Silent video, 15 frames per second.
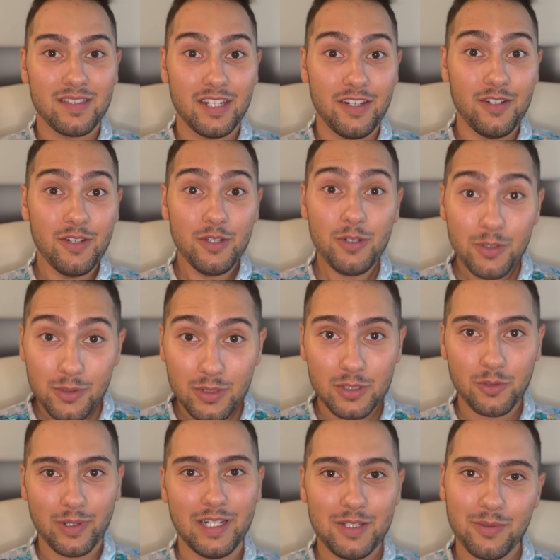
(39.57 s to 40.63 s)
new
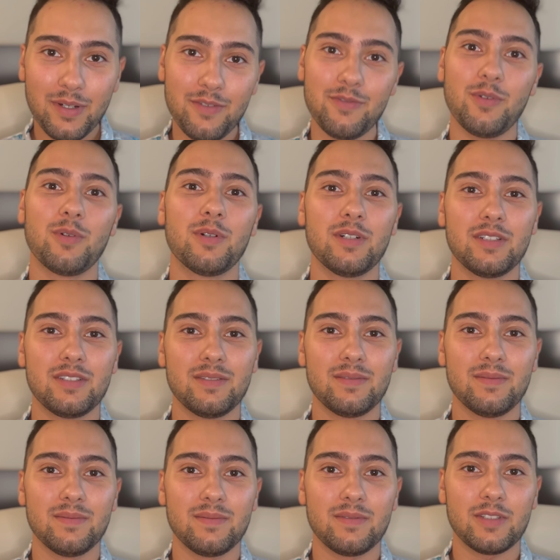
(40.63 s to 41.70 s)
2024
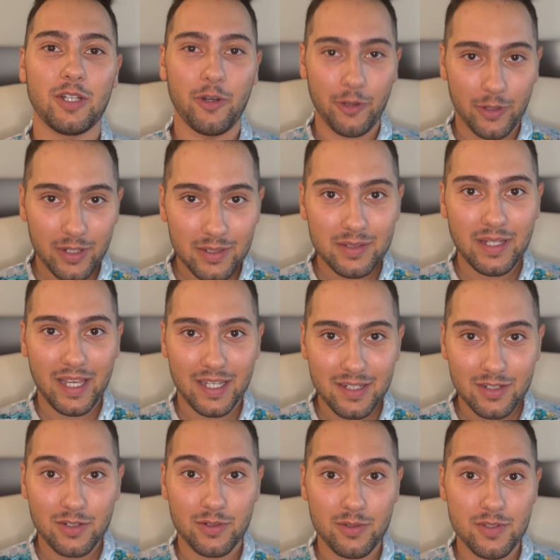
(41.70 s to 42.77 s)
Toyota
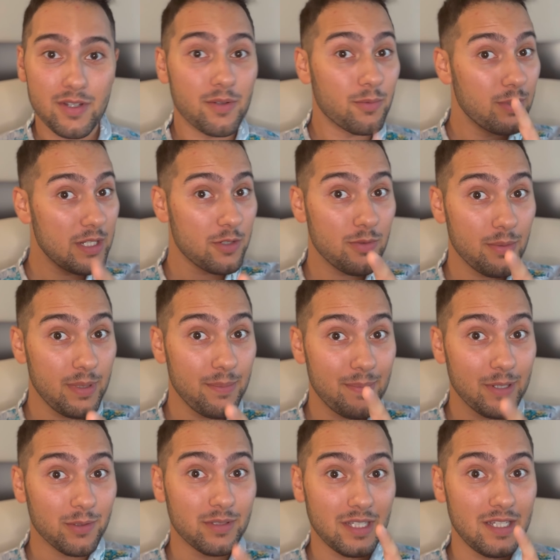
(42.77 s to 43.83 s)
Land Cruiser, which will be
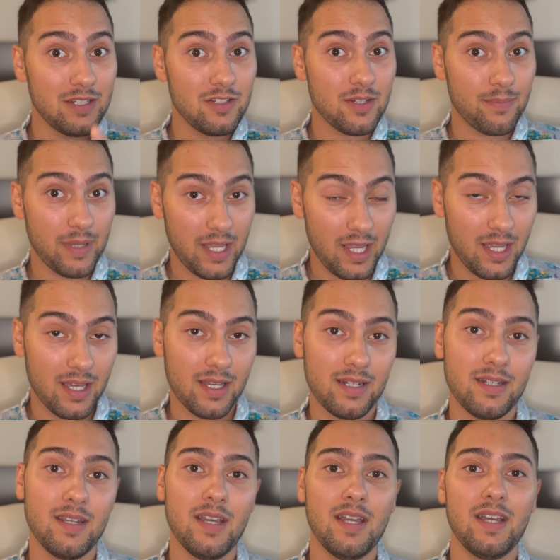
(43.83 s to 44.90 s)
built in Japan
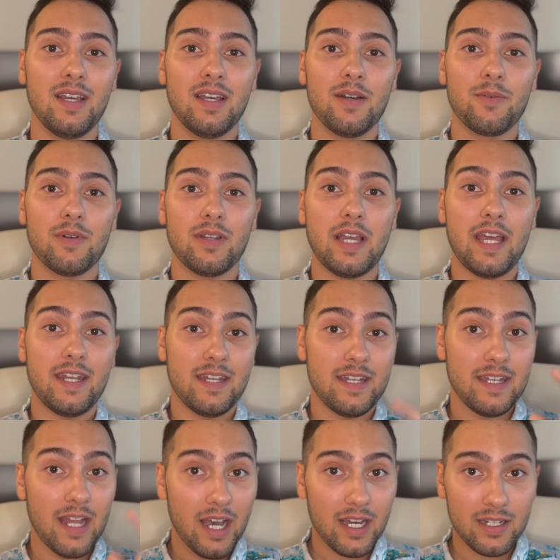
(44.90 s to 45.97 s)
and
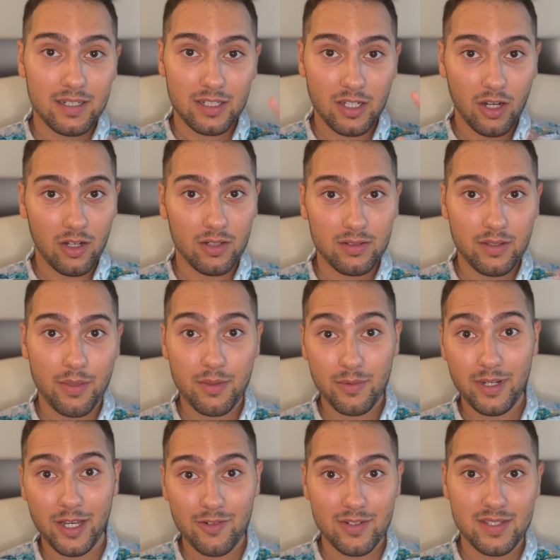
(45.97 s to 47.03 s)
not called the
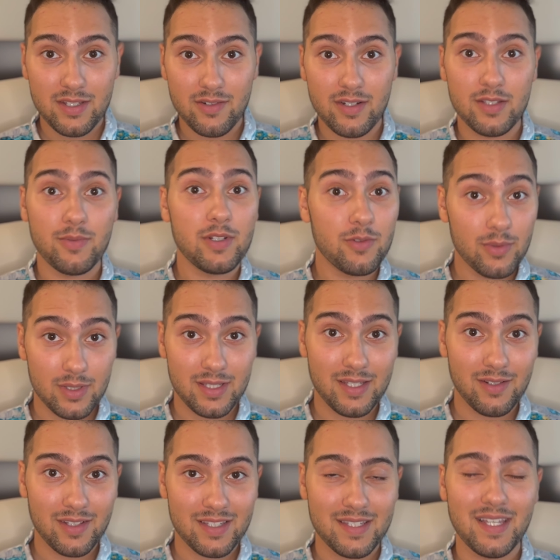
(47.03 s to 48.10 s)
300 series, which will
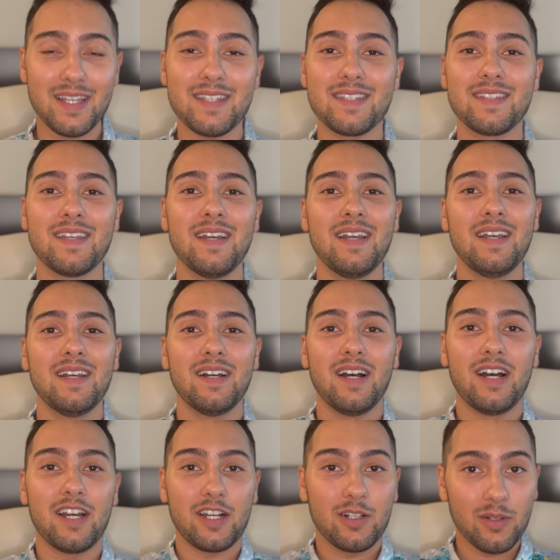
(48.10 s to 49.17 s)
still exist
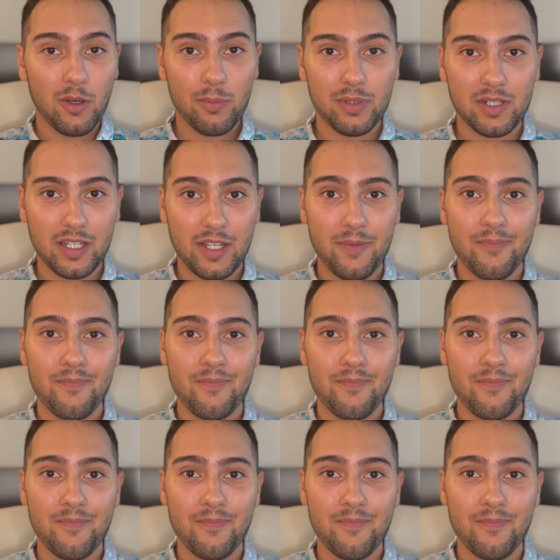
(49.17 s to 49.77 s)
globally,